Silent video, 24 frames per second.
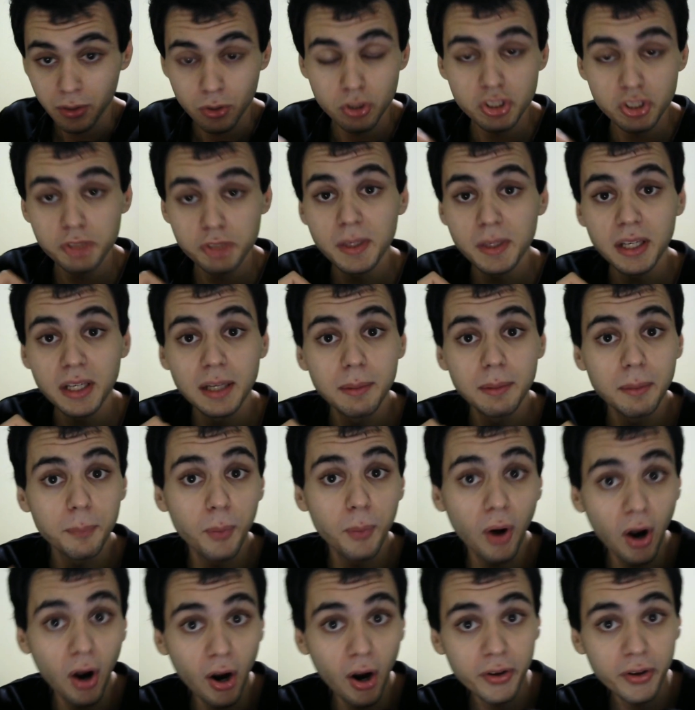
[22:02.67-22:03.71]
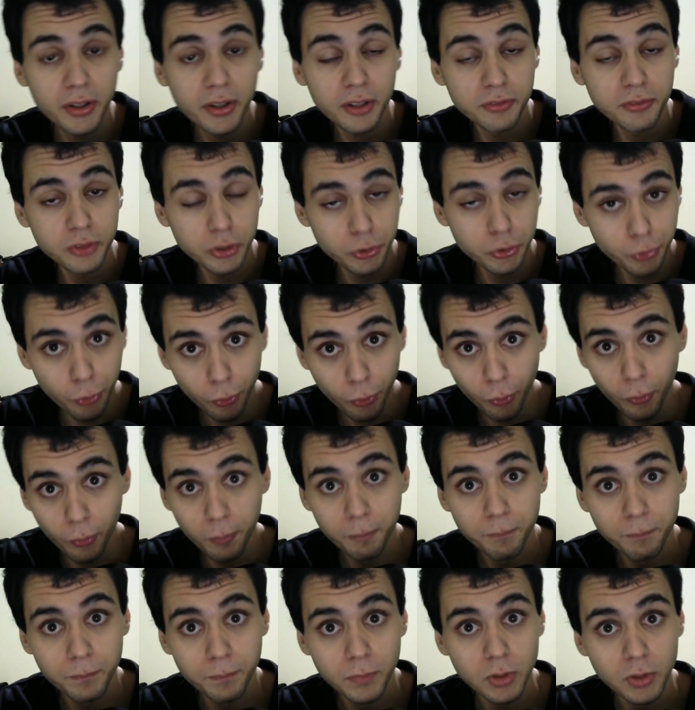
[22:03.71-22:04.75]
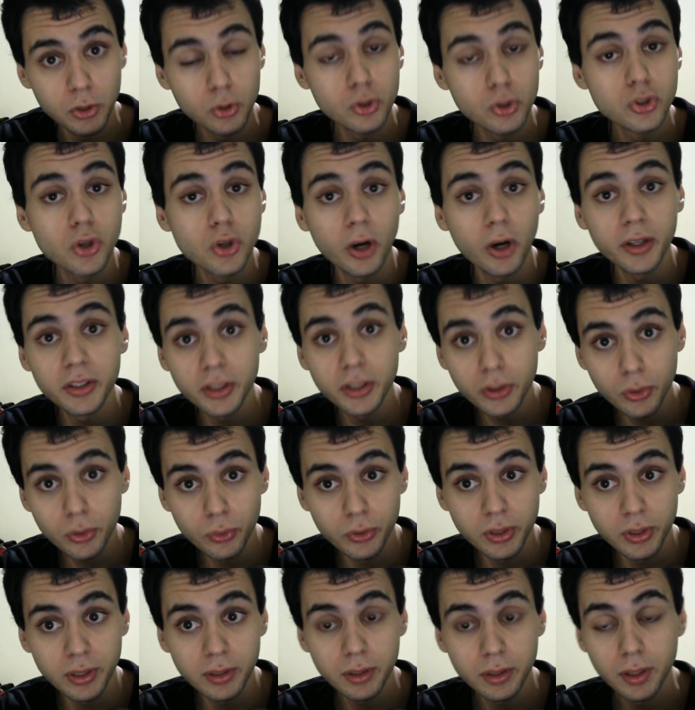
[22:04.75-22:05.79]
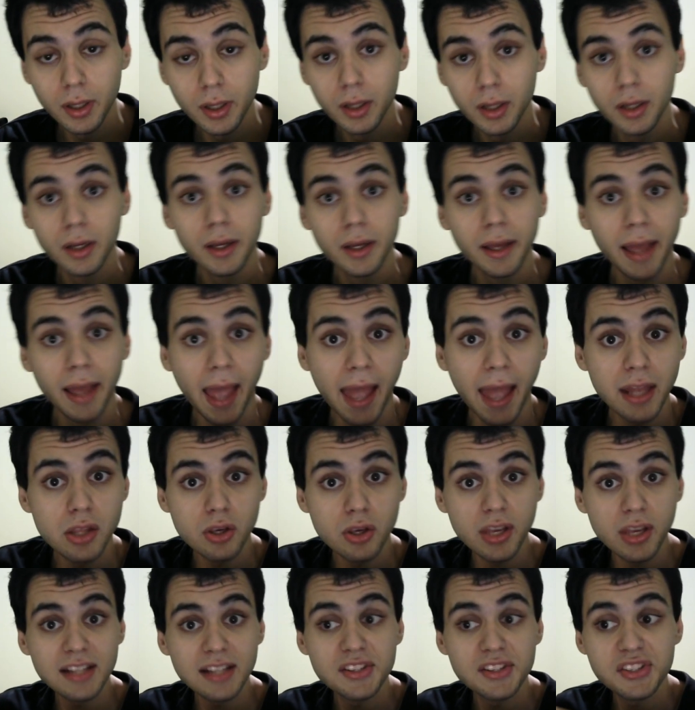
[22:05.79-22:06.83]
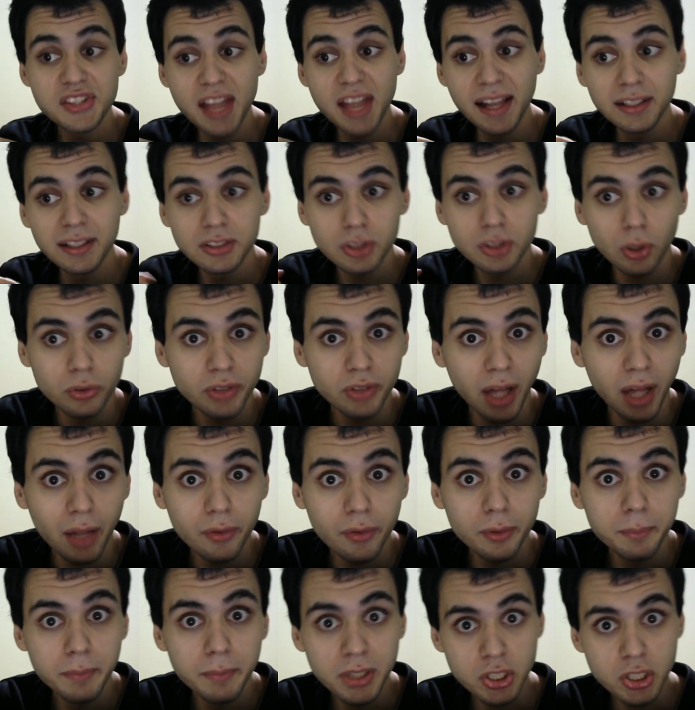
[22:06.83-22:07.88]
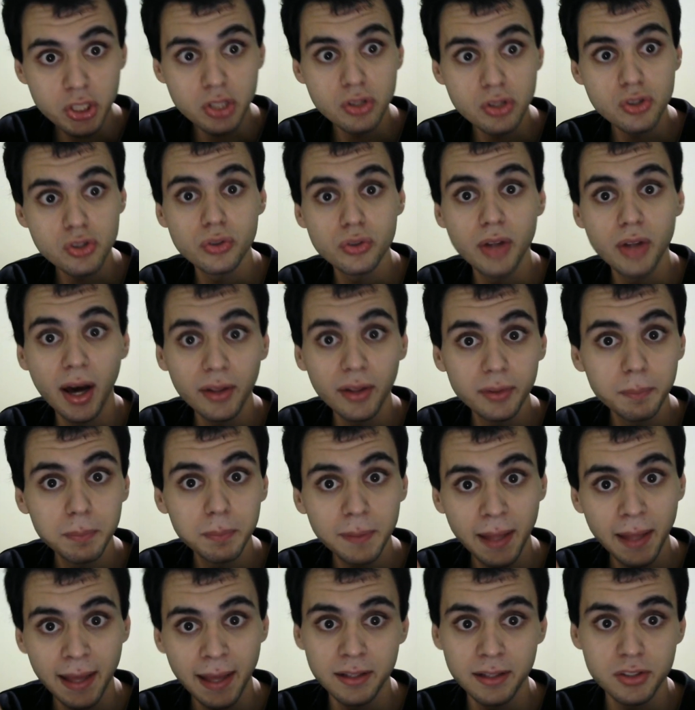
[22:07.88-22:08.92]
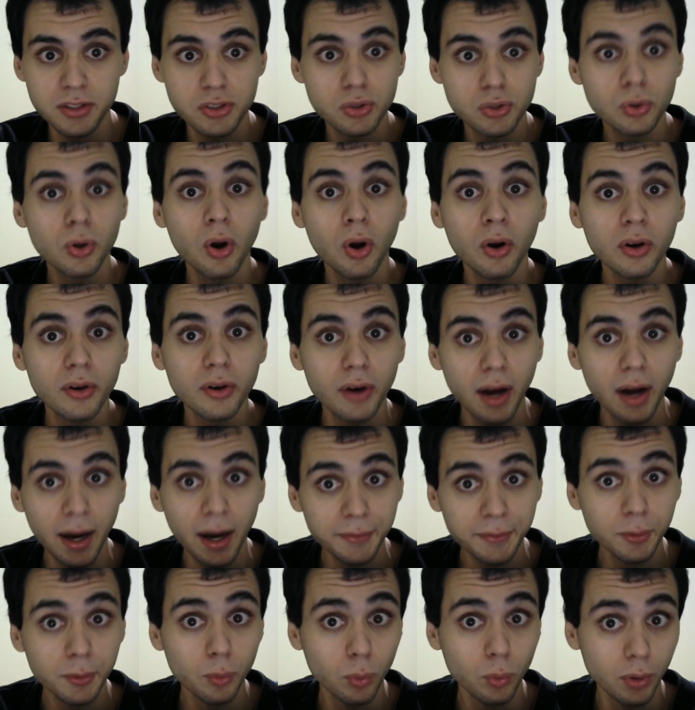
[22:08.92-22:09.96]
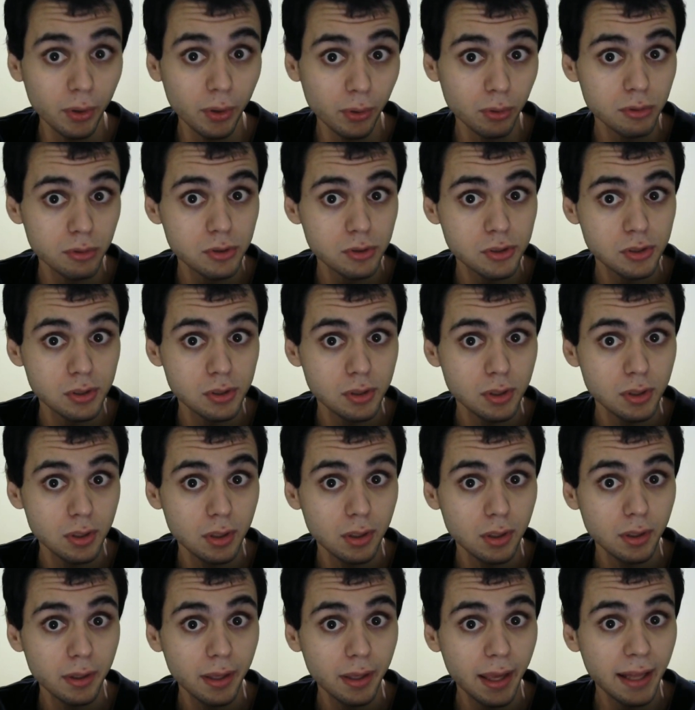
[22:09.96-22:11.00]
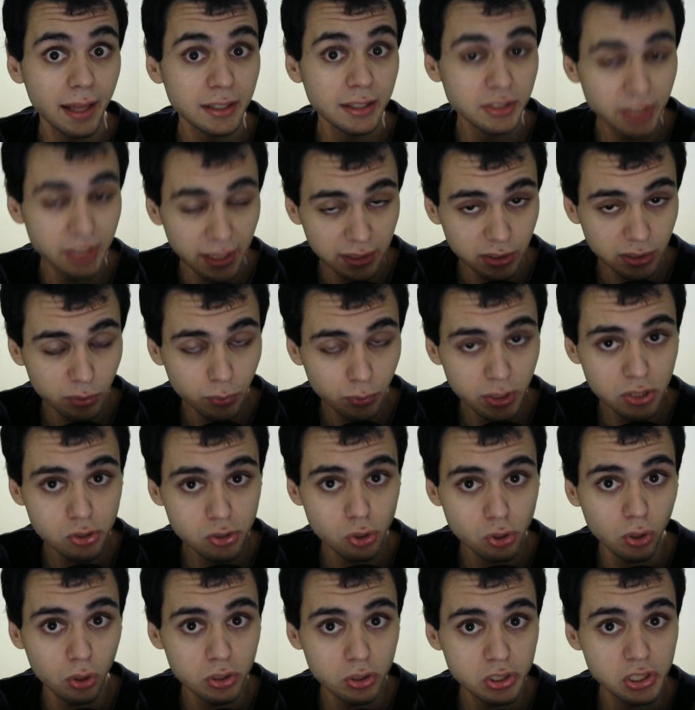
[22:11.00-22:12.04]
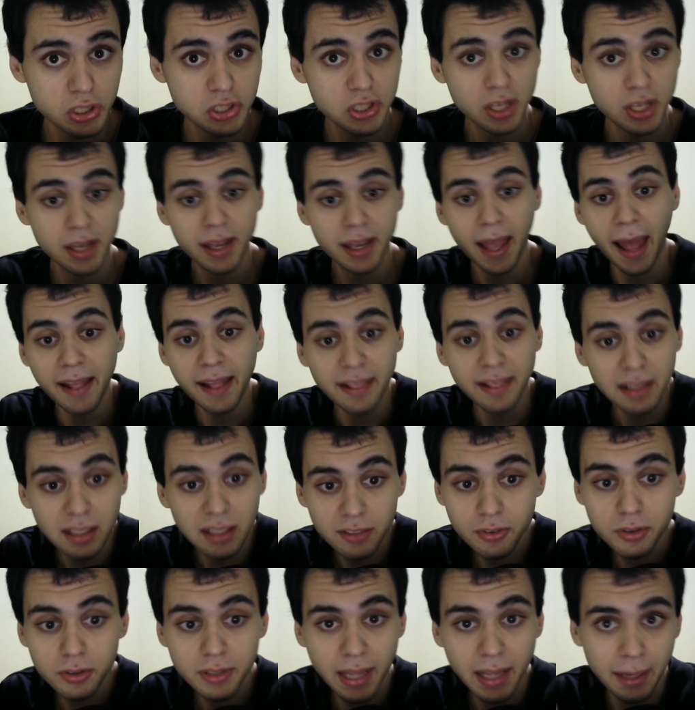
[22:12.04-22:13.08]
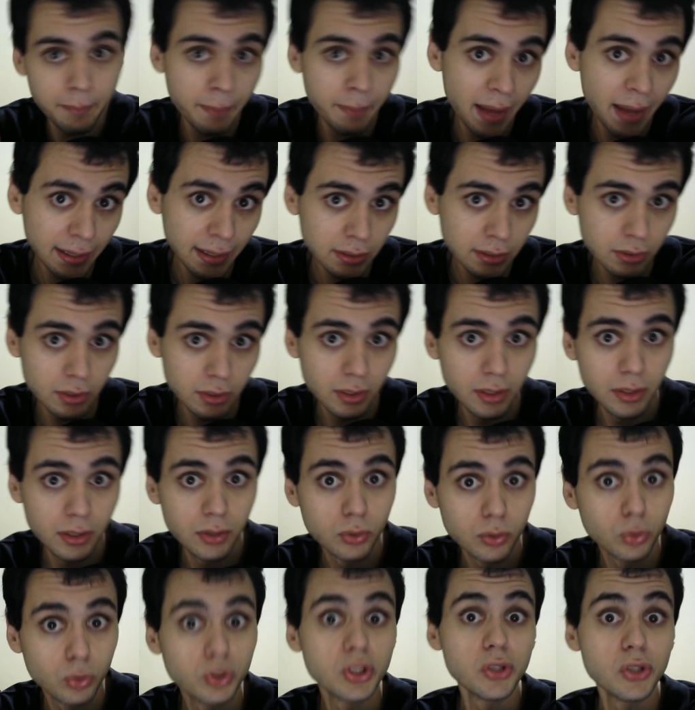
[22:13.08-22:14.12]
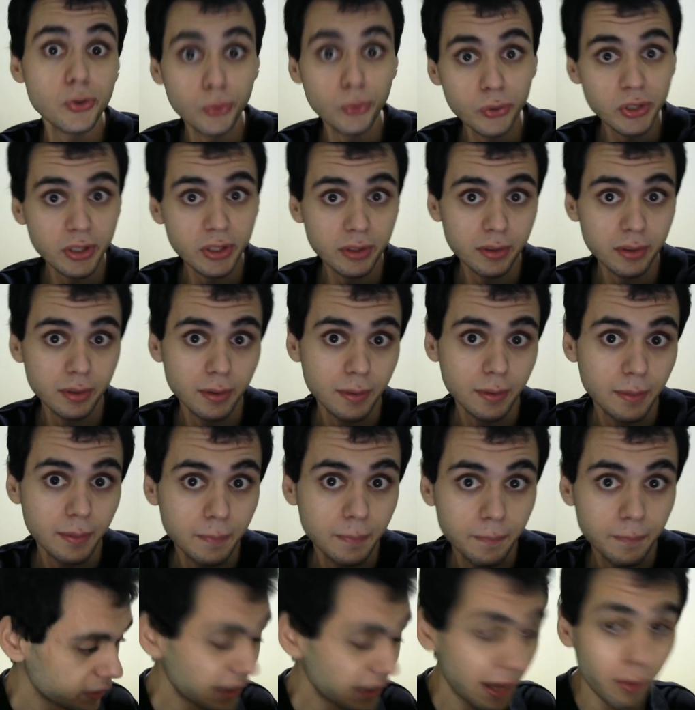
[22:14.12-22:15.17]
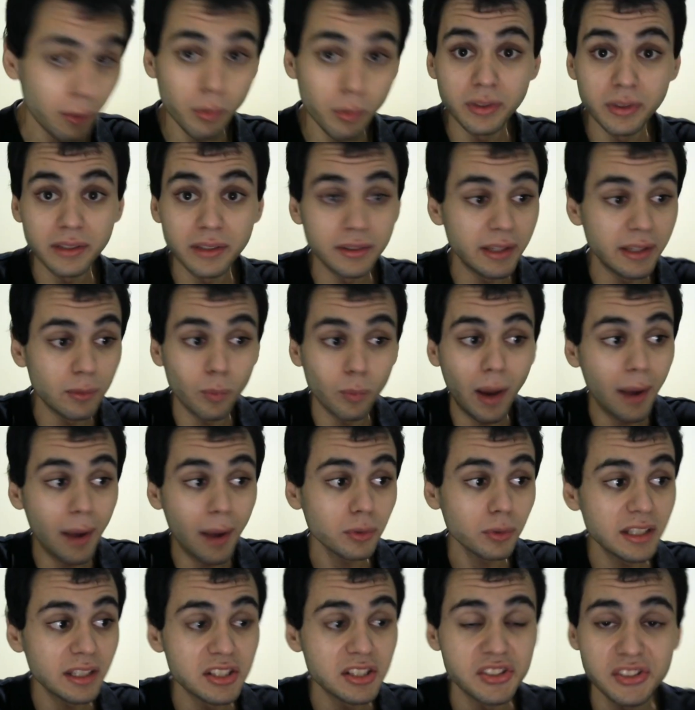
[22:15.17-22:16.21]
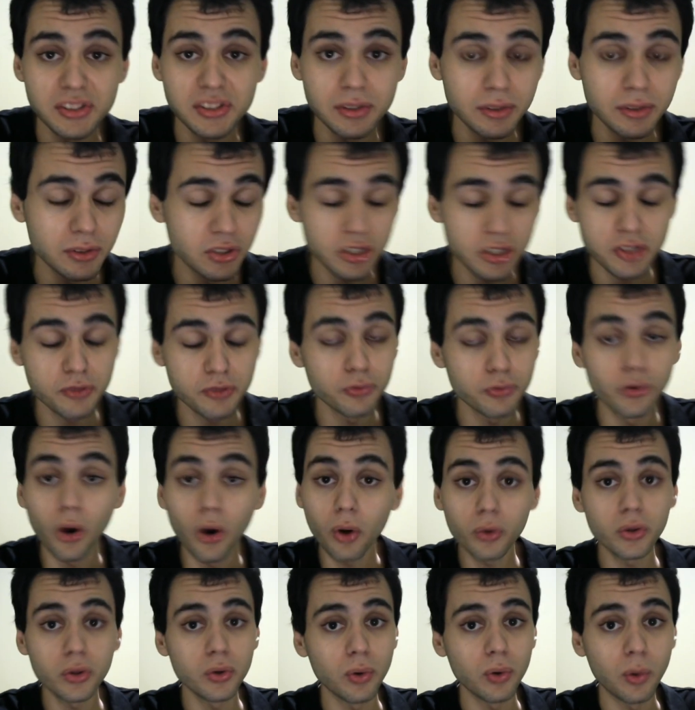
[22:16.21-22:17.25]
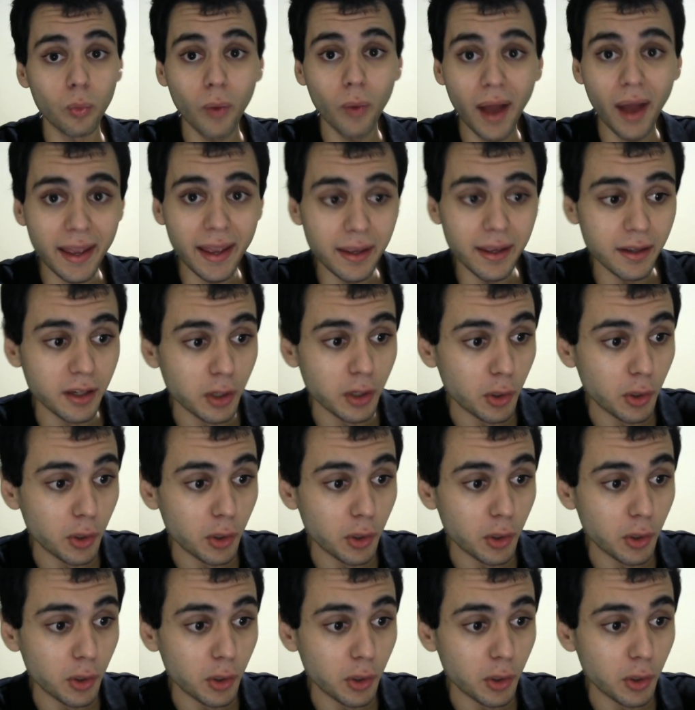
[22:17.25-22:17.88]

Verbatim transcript: You just become a part of the tool. You join the Union, and you get sent on other missions on other planets to conquer other worlds and take the resources and deliver that back to the union. They wouldn't, they, why would they just throw you away?